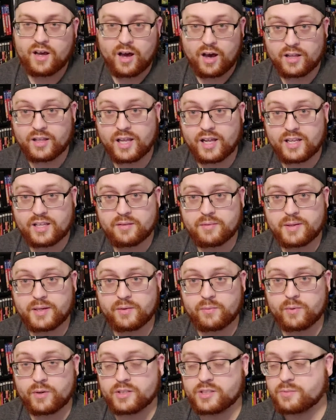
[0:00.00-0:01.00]
a lot of the
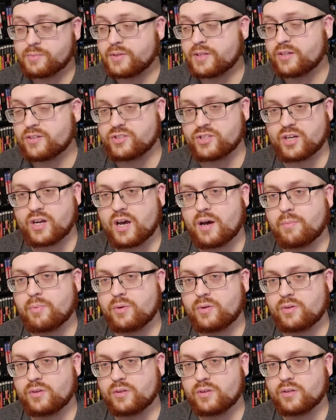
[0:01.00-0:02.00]
big ones, but there's a
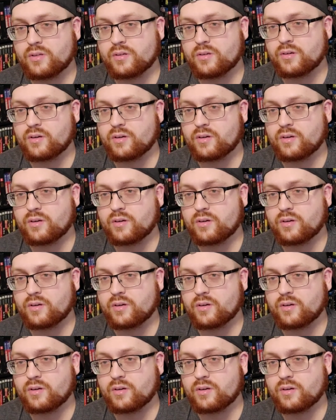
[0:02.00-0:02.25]
couple,